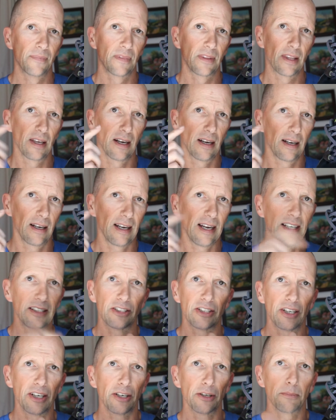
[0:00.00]
The
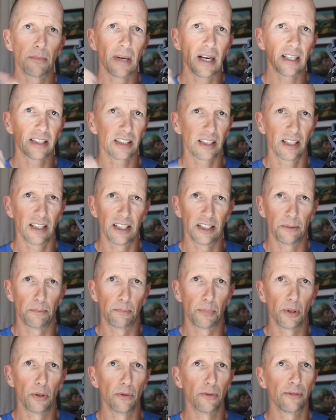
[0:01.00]
engineered mesh is
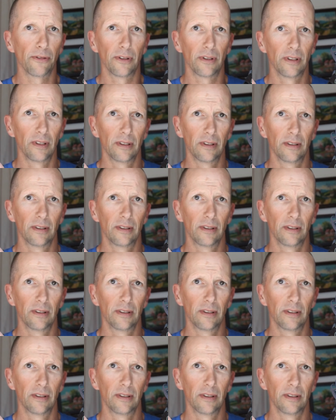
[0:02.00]
beautiful.